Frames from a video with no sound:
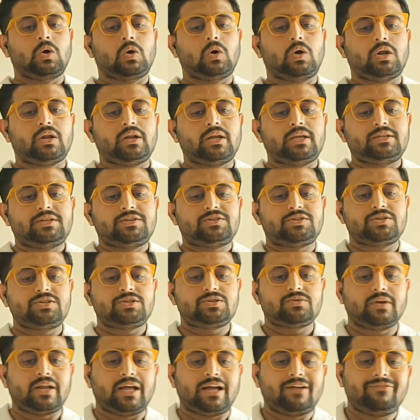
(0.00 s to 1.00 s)

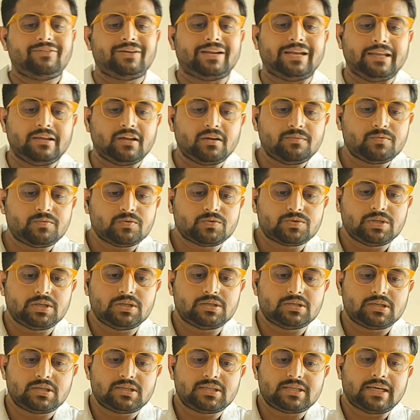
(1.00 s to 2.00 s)
Organizations should have clear
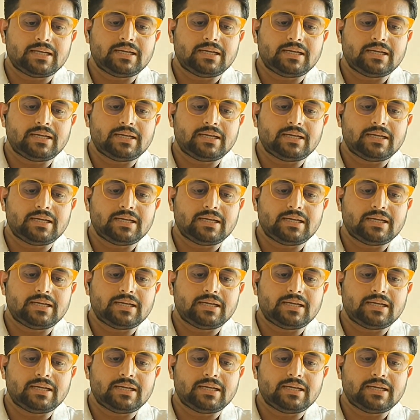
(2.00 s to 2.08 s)
procedures